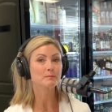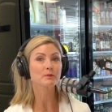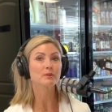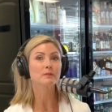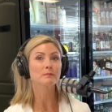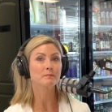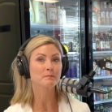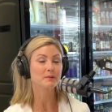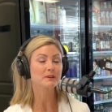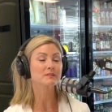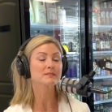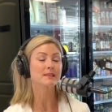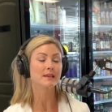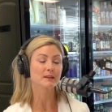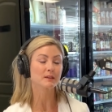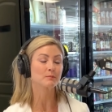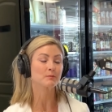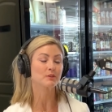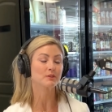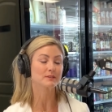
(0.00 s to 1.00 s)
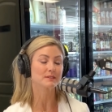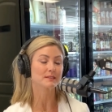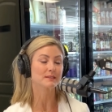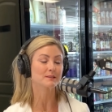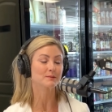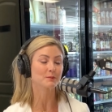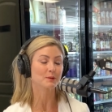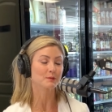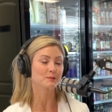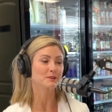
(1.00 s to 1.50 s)
bu- builds that community
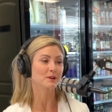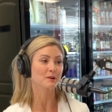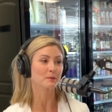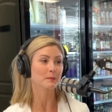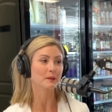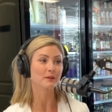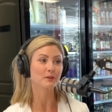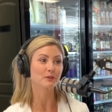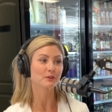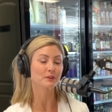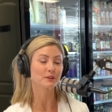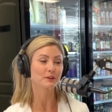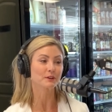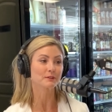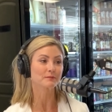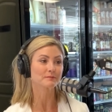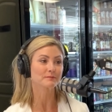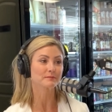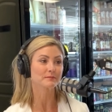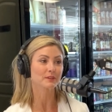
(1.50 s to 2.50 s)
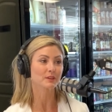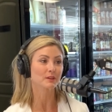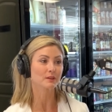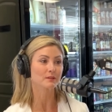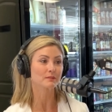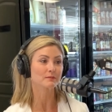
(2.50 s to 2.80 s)
that we were talking about earlier. You yeah, know,